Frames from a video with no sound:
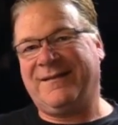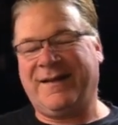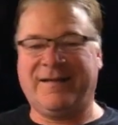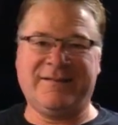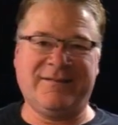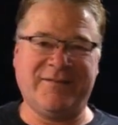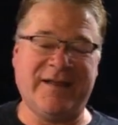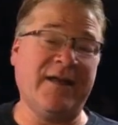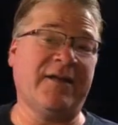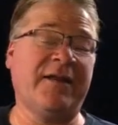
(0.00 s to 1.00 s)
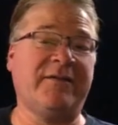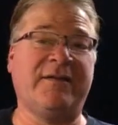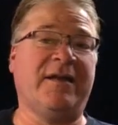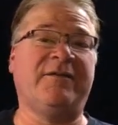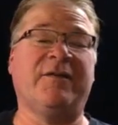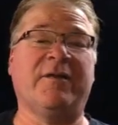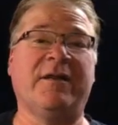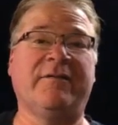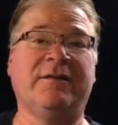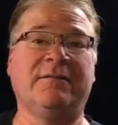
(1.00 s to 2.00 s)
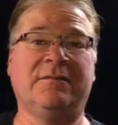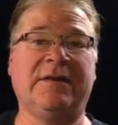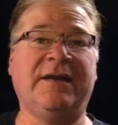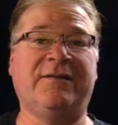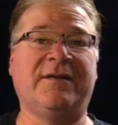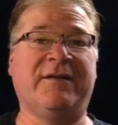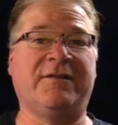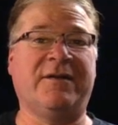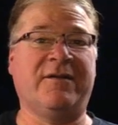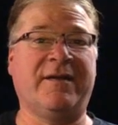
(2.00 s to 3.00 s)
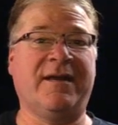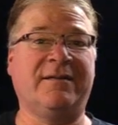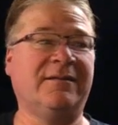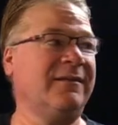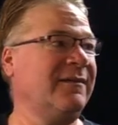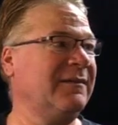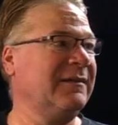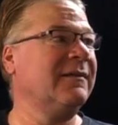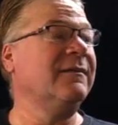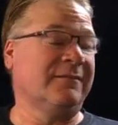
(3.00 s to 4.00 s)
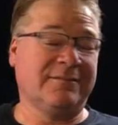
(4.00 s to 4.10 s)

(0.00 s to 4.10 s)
But yeah, that, that's that's irrelevant. He doesn't have to know that. That's true.